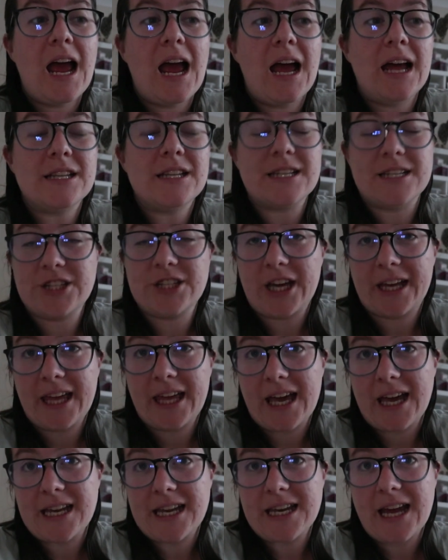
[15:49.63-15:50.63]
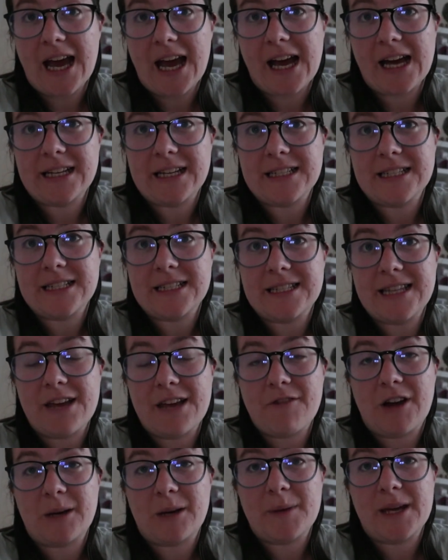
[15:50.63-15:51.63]
to check in, and they
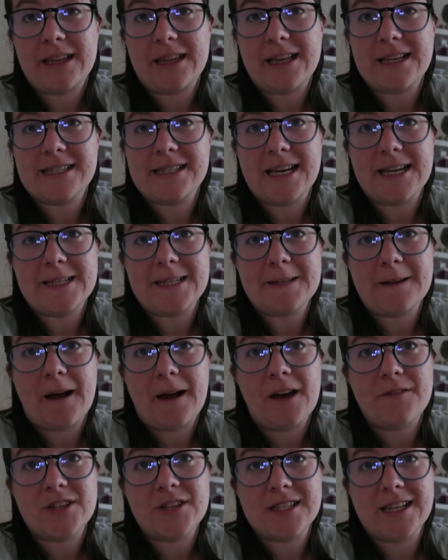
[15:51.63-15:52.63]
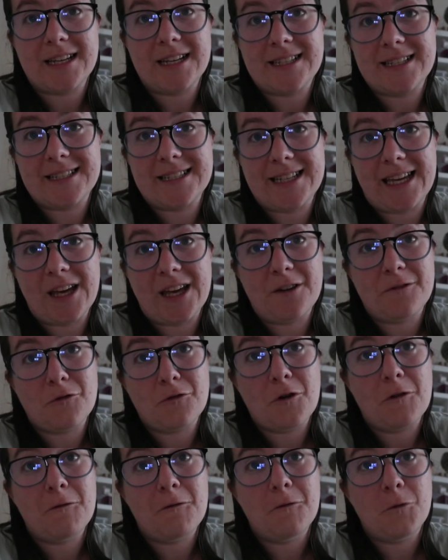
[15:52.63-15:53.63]
rang me and they said, I've just had to sedate her for
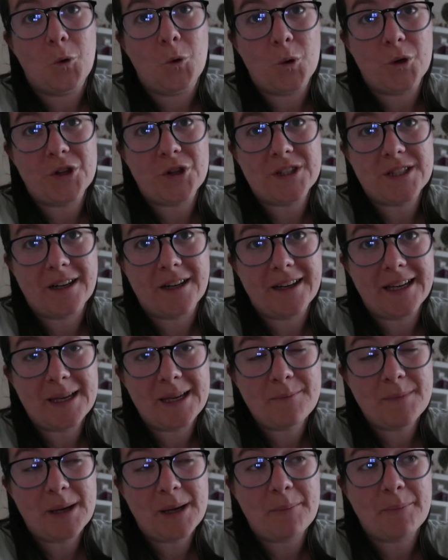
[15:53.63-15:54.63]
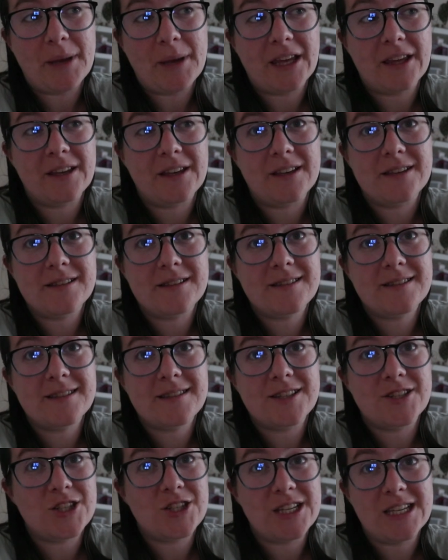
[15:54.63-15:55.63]
a fourth time because
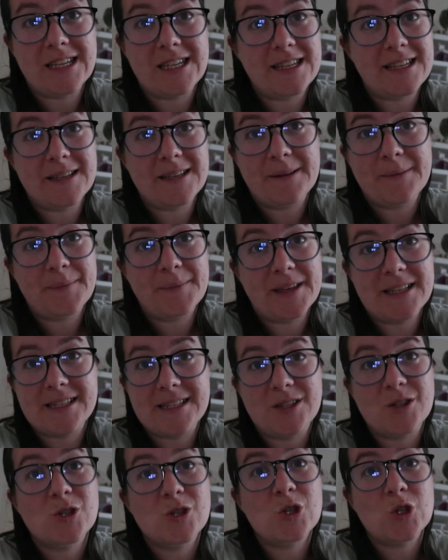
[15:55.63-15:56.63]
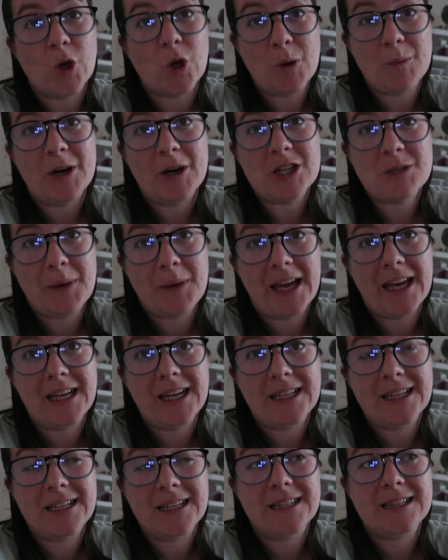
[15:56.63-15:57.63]
she is in so much
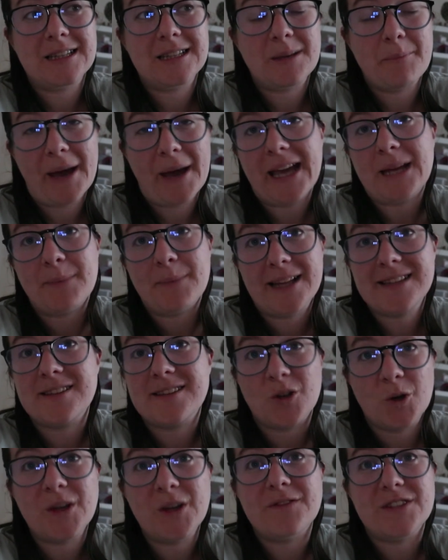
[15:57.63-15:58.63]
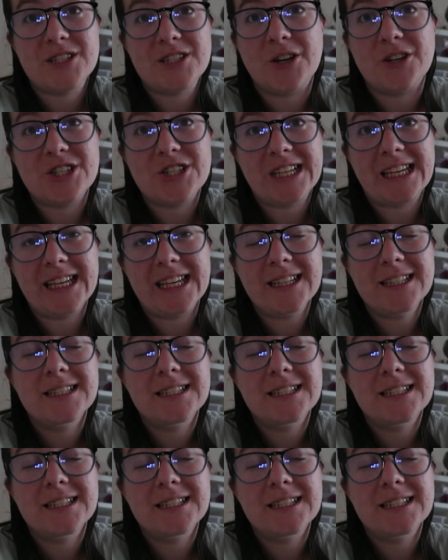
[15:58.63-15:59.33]
pain. The pain meds are not even touching it.